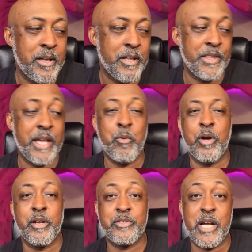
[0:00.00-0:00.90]
They want
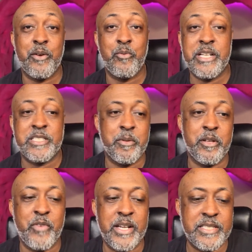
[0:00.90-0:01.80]
to try and arrest him and
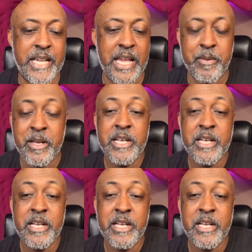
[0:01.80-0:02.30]
investigate him.